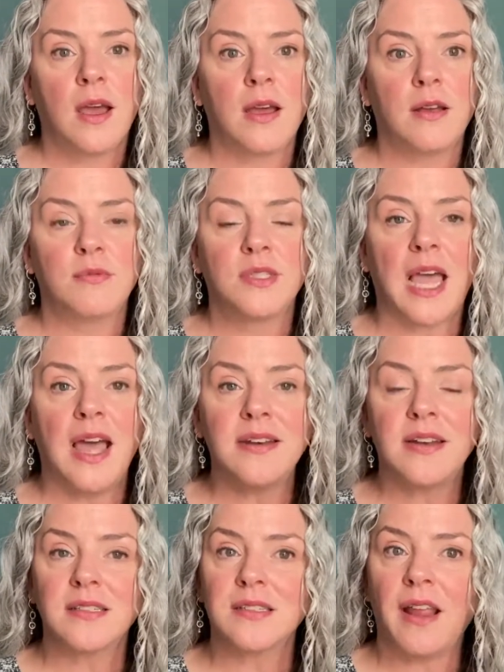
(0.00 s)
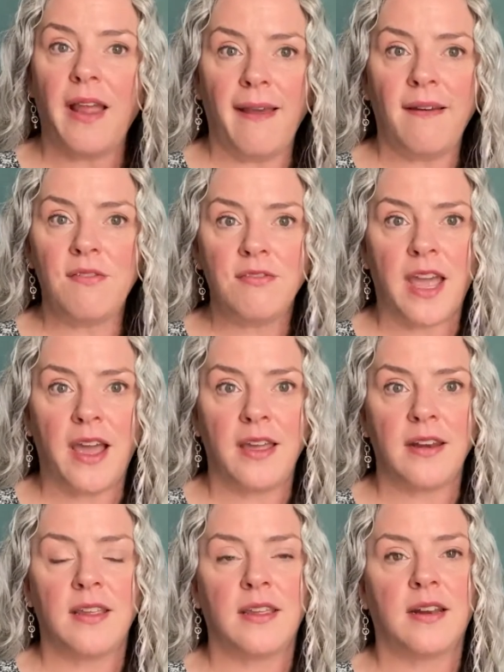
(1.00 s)
Satin doesn't have
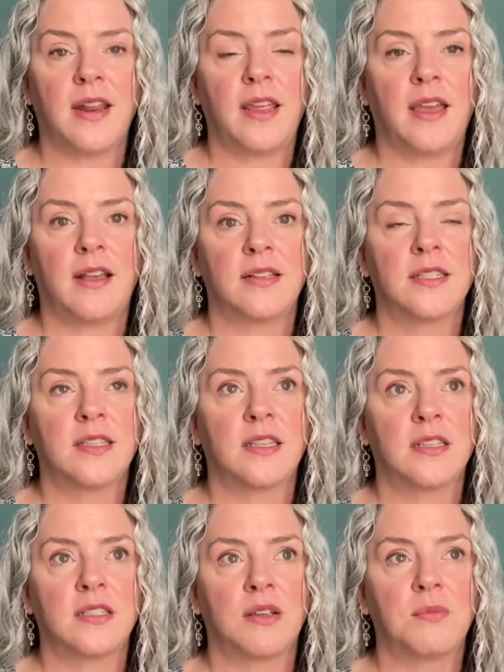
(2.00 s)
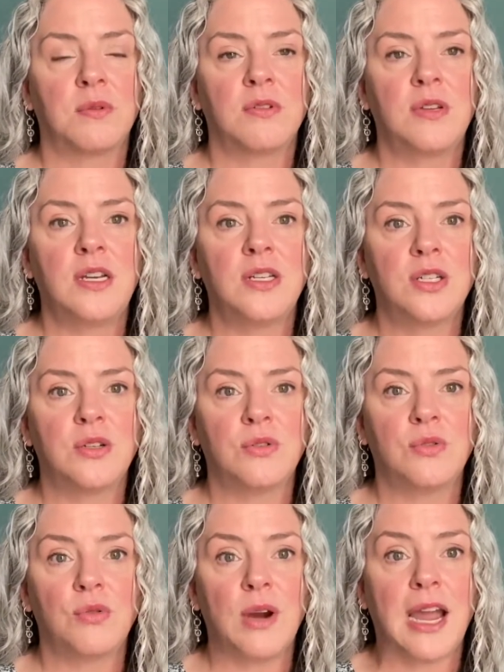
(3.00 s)
that. It has this ability to
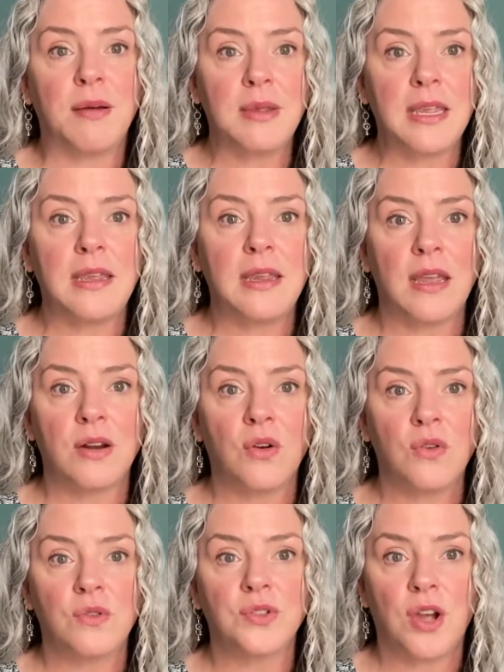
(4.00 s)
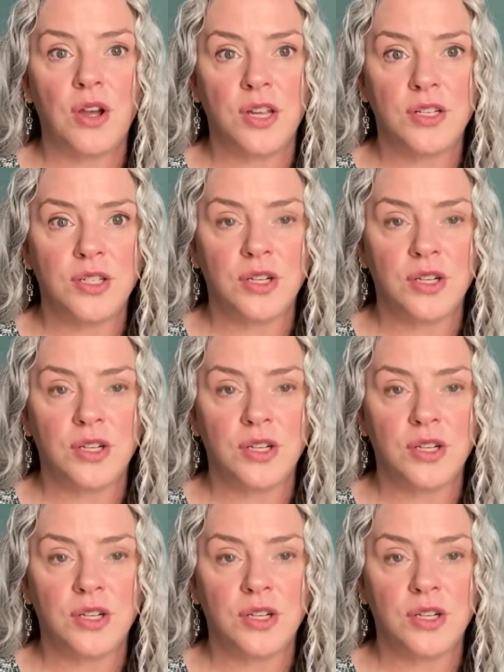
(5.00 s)
grab heat and hold on to